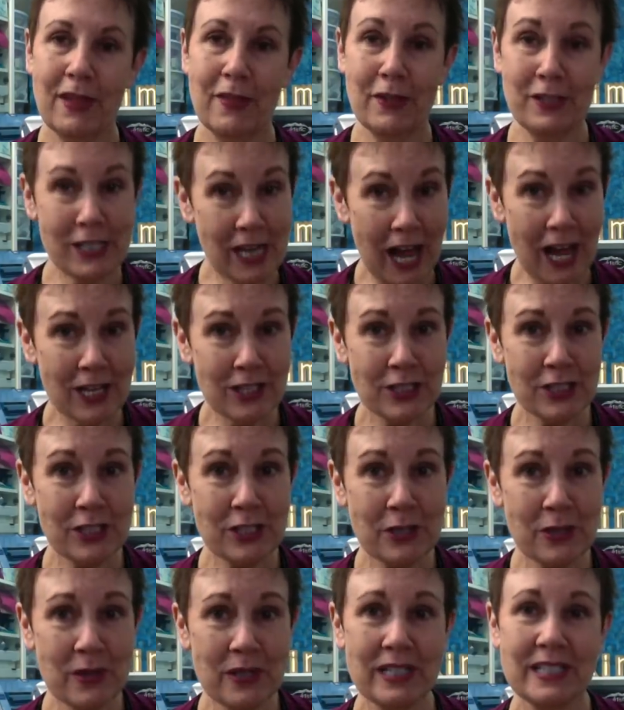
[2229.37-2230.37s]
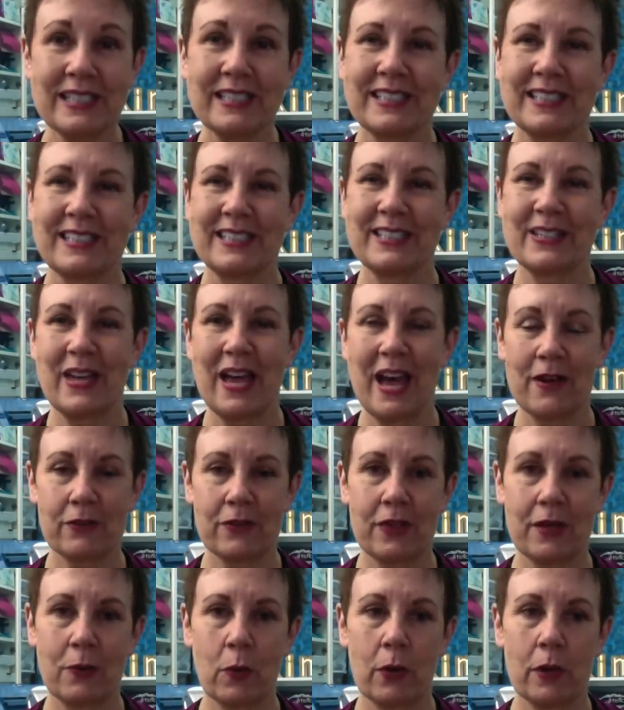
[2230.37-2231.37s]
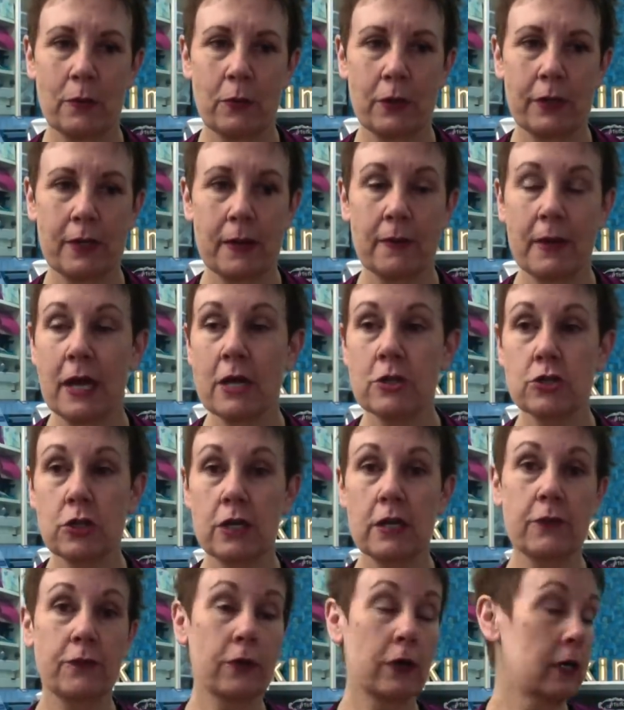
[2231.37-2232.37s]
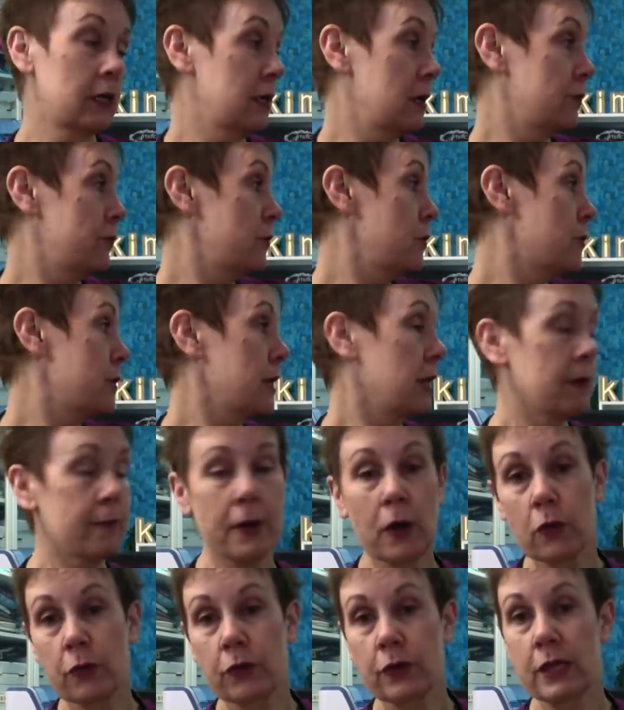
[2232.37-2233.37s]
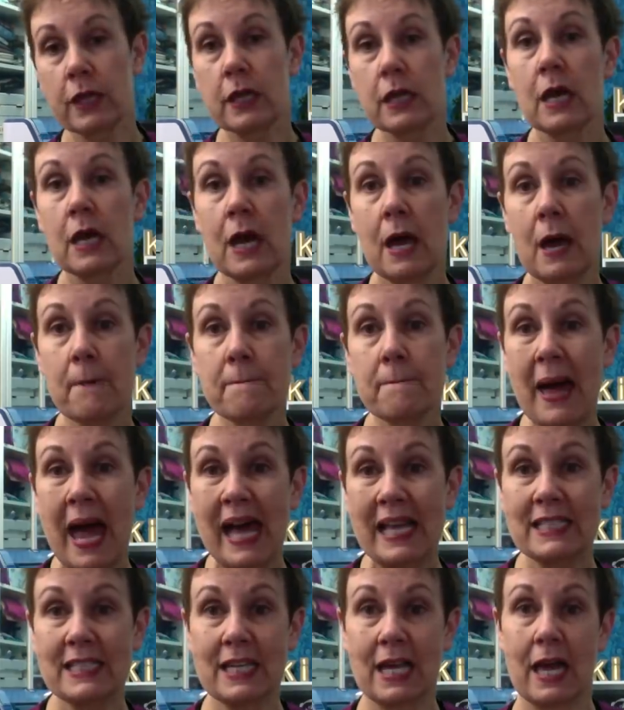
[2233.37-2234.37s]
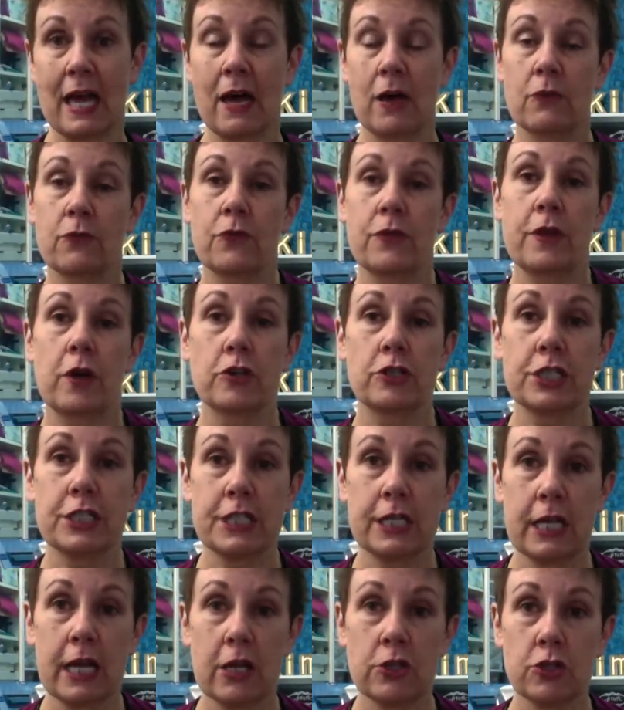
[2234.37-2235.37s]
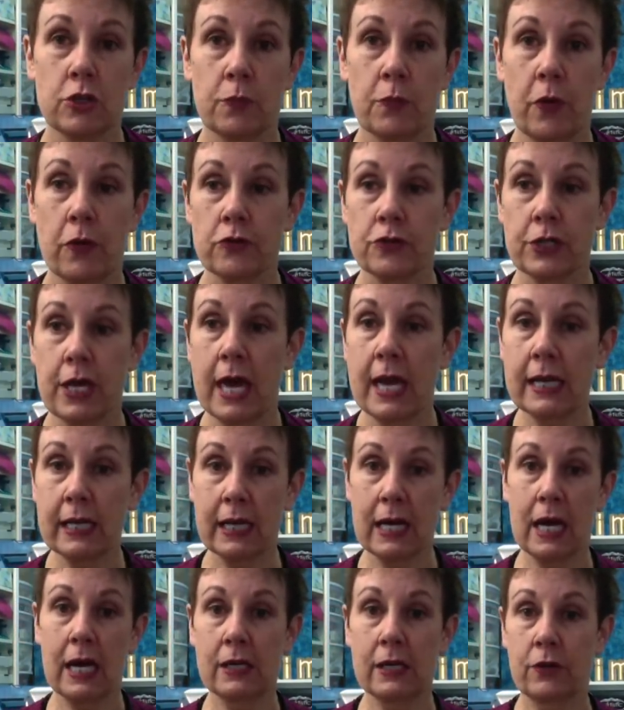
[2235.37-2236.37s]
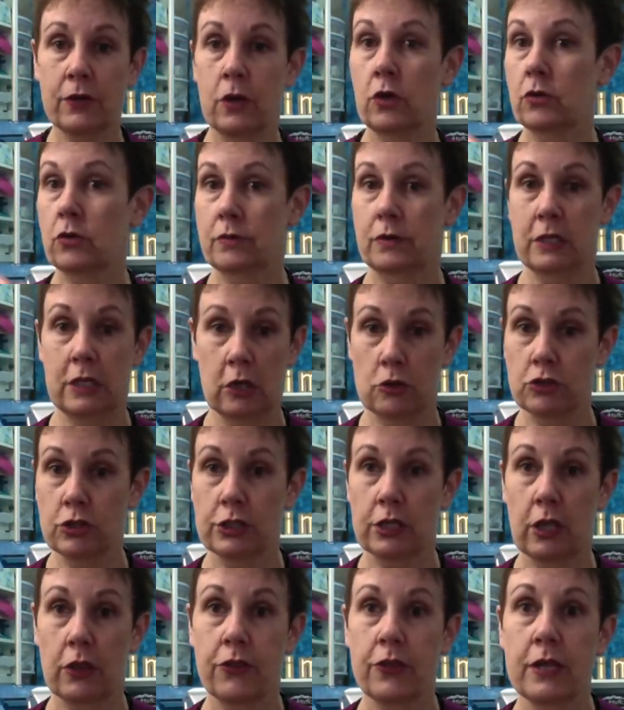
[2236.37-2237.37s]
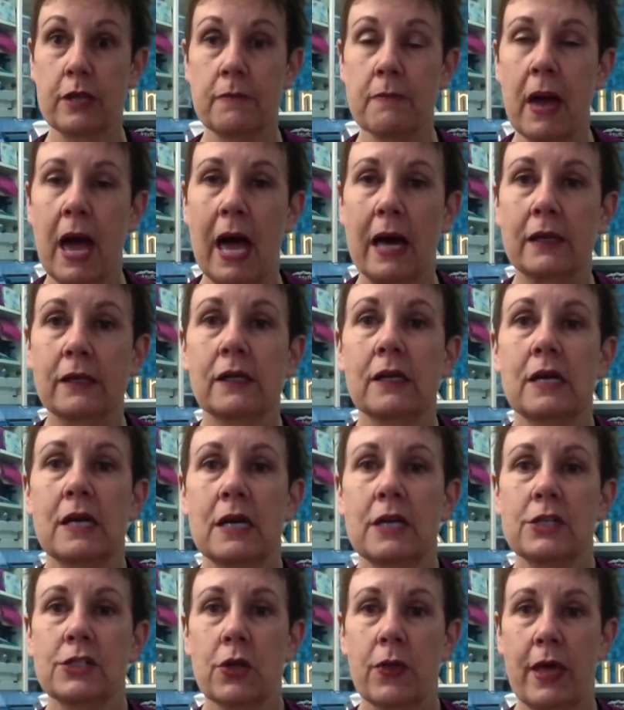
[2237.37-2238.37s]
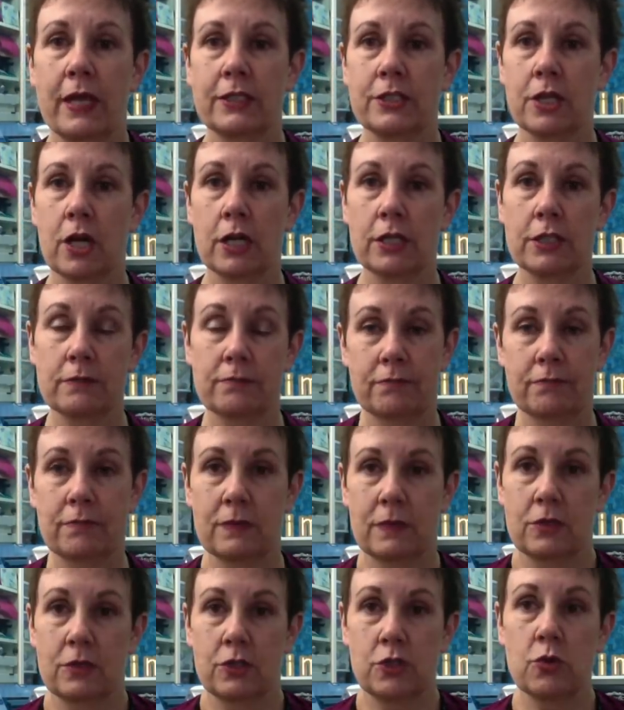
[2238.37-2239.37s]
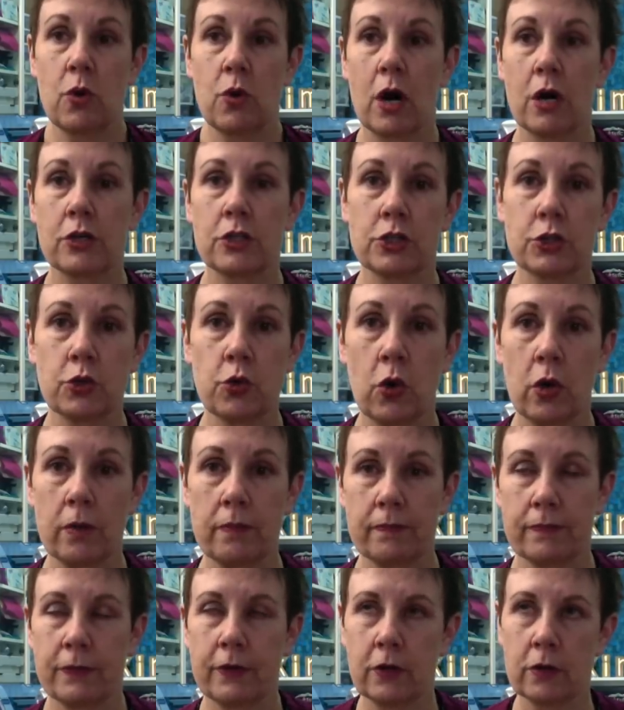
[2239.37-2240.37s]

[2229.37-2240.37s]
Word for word: The dies do, so you have to think where to put them. As if if you think about the mats I have for the Artistic Edge and the Scan and cut, they're you know just a thin mat, so that's not too hard to store.